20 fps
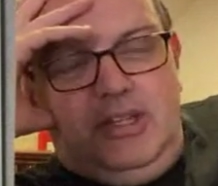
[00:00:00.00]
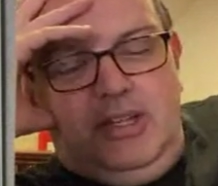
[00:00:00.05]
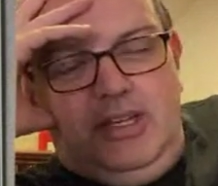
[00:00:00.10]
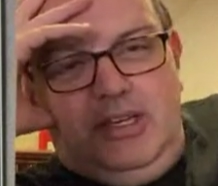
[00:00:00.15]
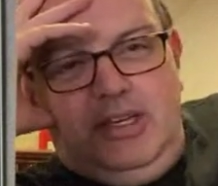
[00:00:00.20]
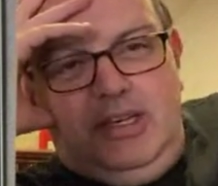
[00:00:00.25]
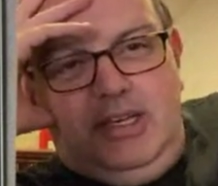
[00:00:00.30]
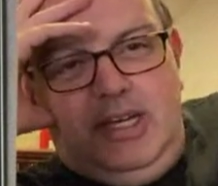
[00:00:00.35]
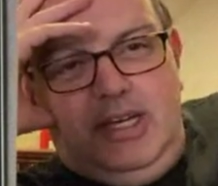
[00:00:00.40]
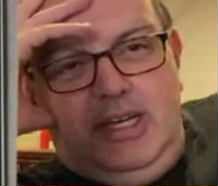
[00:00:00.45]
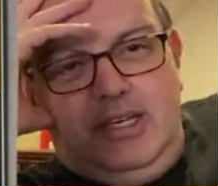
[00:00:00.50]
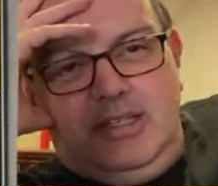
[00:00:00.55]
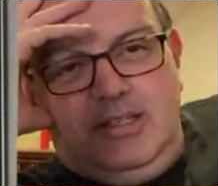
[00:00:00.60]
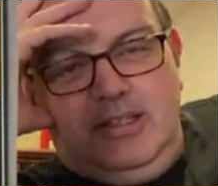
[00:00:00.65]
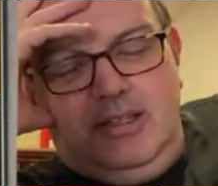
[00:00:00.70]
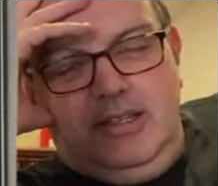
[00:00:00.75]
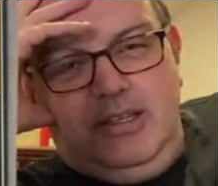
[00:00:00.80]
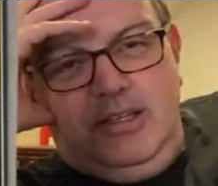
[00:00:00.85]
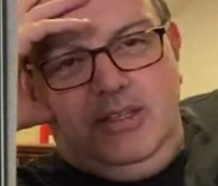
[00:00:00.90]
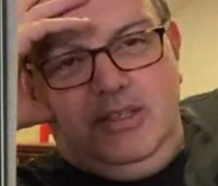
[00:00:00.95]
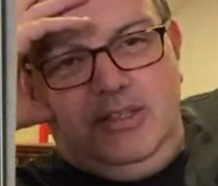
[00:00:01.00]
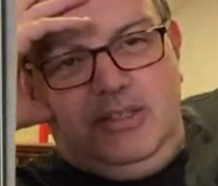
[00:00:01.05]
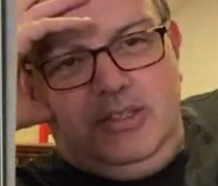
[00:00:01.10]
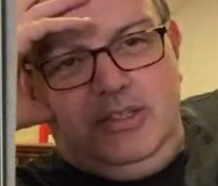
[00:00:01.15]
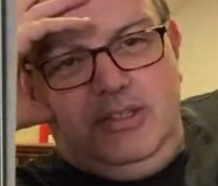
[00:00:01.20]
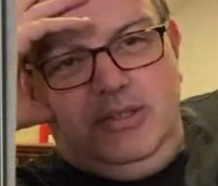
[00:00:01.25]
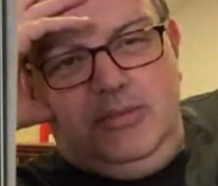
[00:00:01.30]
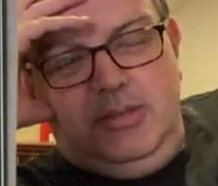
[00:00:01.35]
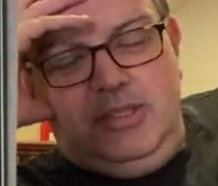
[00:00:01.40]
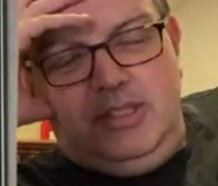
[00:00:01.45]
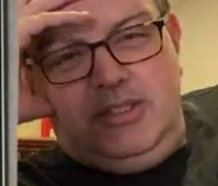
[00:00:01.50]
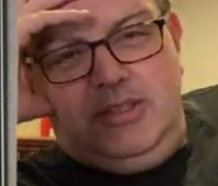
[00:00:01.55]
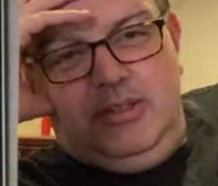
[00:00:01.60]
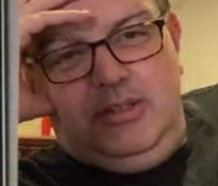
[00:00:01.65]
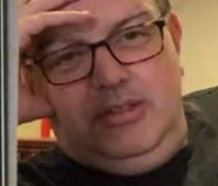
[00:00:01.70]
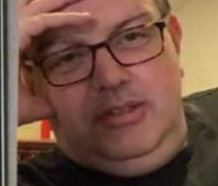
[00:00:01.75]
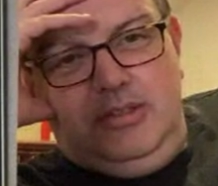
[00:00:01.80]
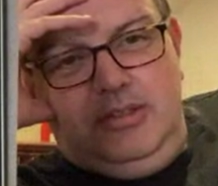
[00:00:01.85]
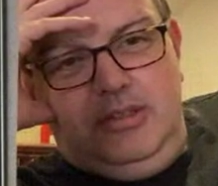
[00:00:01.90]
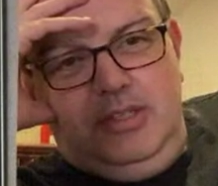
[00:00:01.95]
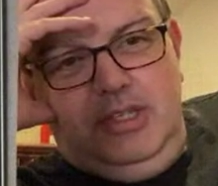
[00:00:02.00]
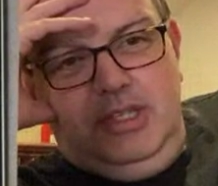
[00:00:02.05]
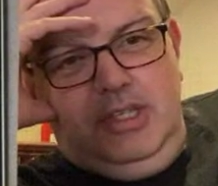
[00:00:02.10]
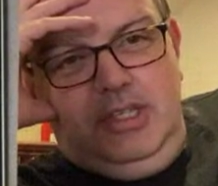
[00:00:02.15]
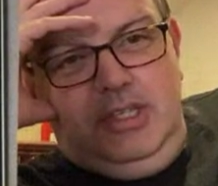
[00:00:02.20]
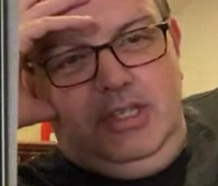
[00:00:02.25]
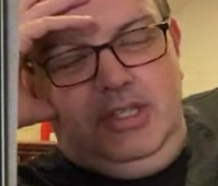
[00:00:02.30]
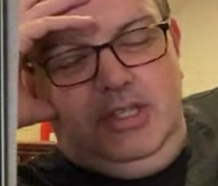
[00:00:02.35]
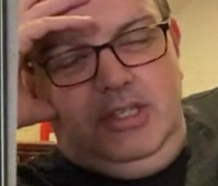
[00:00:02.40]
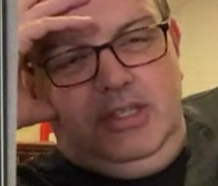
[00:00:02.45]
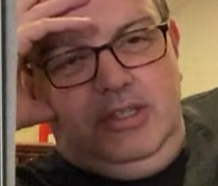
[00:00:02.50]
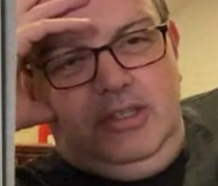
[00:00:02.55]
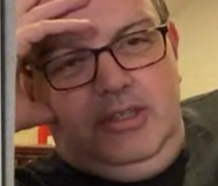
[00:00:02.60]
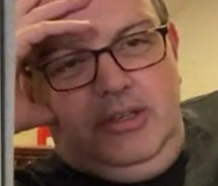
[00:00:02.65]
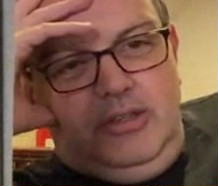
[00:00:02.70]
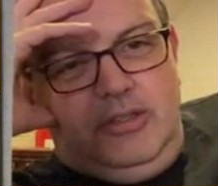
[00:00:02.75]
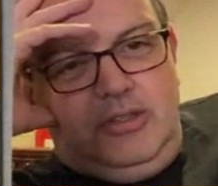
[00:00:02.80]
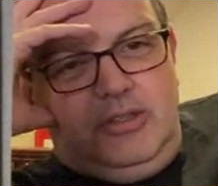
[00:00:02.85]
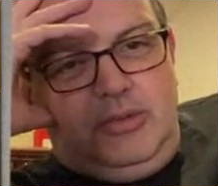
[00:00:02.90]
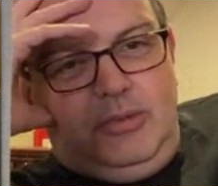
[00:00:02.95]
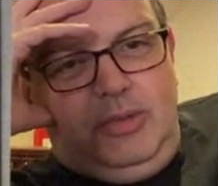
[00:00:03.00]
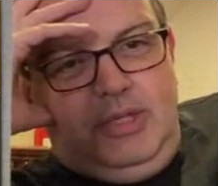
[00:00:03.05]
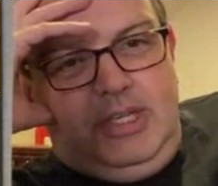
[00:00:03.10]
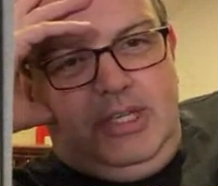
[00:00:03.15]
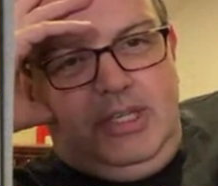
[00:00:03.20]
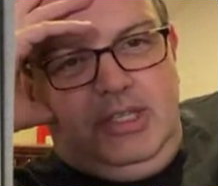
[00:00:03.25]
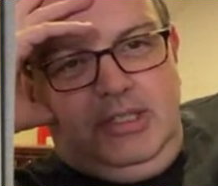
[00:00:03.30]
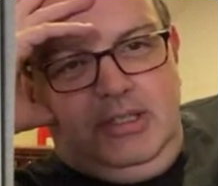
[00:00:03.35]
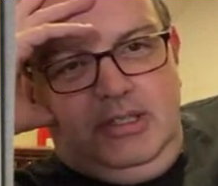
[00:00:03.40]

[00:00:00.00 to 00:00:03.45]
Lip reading: The link to the YouTube is on Twitter,